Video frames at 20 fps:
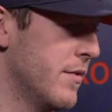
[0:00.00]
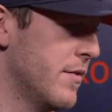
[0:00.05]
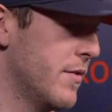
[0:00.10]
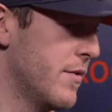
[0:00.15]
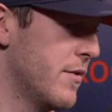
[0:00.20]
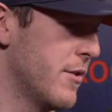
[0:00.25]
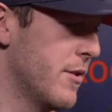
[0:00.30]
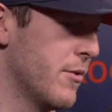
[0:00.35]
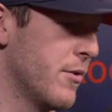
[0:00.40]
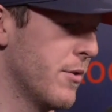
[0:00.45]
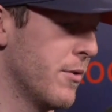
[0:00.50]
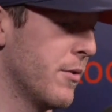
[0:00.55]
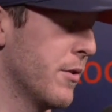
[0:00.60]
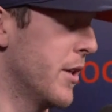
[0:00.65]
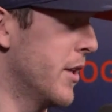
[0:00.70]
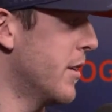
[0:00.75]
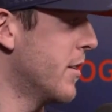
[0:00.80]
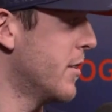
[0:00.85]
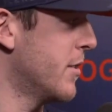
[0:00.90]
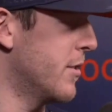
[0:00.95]
throughout the whole
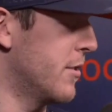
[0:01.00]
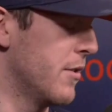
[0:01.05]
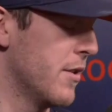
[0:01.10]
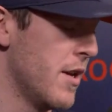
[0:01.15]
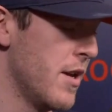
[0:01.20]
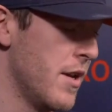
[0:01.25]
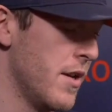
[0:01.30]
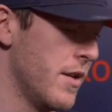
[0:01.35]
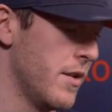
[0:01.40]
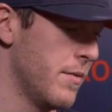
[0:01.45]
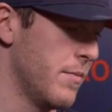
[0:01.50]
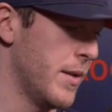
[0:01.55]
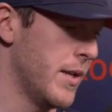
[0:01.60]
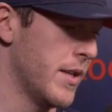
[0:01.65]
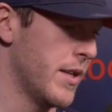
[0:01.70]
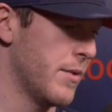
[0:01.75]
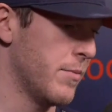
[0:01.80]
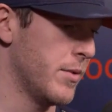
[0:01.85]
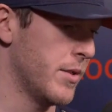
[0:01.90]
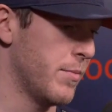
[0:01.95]
year. So
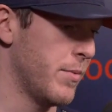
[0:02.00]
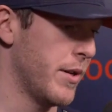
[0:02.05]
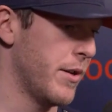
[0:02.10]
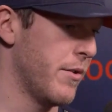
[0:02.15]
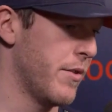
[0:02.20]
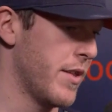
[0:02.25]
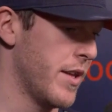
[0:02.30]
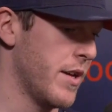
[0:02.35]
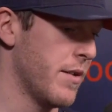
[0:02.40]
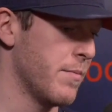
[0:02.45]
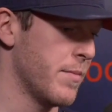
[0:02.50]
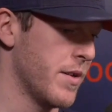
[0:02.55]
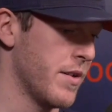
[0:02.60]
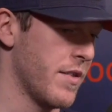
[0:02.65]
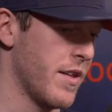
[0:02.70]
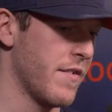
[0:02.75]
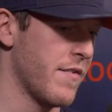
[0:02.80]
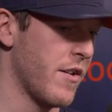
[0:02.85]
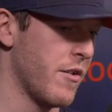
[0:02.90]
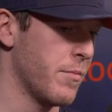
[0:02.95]
being able to play with them,
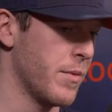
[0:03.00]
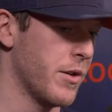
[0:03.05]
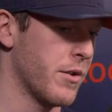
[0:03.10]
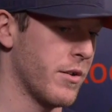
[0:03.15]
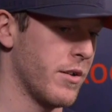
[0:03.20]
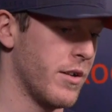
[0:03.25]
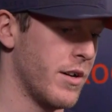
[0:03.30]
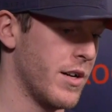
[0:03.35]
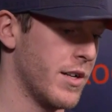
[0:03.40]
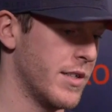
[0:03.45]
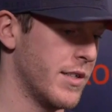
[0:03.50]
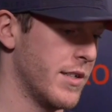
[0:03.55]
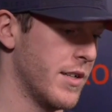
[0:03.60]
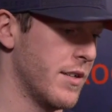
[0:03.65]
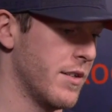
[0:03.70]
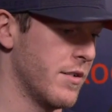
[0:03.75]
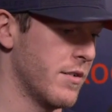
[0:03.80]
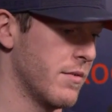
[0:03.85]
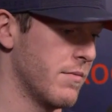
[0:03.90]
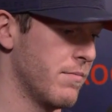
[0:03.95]
they've helped me out a lot.
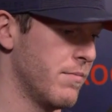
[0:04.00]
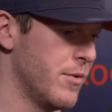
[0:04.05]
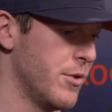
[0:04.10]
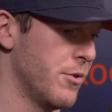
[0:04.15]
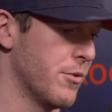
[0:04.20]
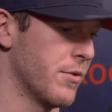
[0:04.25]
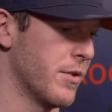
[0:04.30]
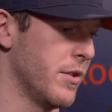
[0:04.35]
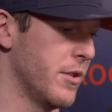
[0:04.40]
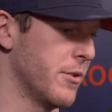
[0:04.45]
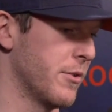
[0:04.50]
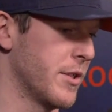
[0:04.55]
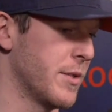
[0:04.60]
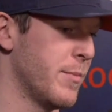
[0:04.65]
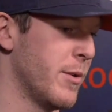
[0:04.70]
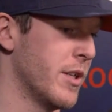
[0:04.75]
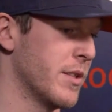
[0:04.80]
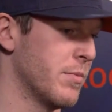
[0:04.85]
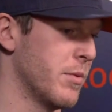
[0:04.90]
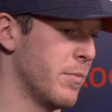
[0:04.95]
They're two really
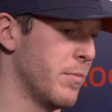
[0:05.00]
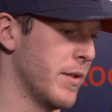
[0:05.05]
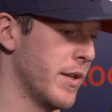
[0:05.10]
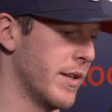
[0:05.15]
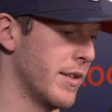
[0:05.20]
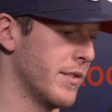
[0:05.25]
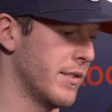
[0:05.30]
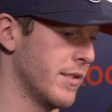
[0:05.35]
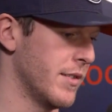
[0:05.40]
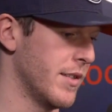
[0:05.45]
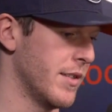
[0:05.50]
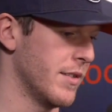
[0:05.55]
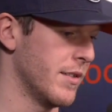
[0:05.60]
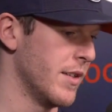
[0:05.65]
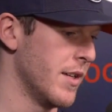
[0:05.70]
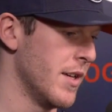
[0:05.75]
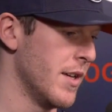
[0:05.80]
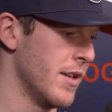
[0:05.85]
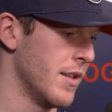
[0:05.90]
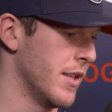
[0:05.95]
responsible players, and then
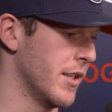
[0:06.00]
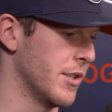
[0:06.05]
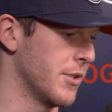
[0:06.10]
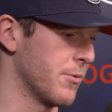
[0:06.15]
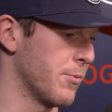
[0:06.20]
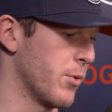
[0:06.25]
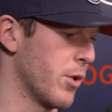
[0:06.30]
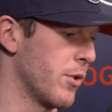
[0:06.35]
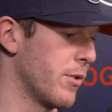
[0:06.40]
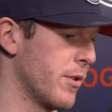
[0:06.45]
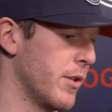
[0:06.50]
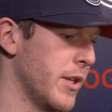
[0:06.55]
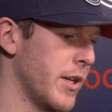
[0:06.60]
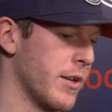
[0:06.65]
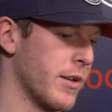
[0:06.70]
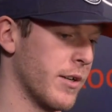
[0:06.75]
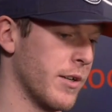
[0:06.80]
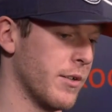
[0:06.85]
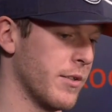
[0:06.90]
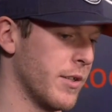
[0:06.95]
they just work really
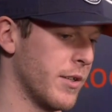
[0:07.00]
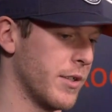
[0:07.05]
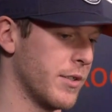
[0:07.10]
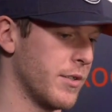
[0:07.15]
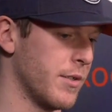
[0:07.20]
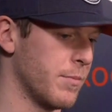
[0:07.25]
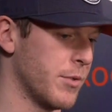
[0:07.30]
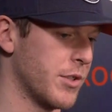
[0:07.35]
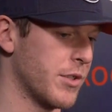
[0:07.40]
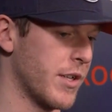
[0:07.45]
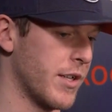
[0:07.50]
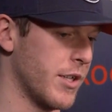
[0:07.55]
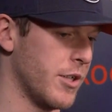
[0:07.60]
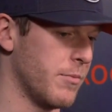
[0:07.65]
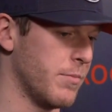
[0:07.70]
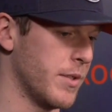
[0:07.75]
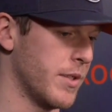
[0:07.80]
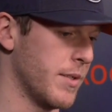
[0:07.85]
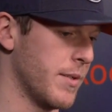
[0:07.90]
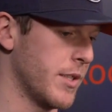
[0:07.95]
hard out there. So I'm just trying to
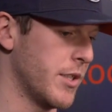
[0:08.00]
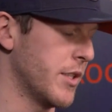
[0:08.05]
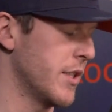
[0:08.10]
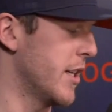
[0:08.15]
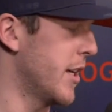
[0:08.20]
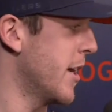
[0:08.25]
help as much as I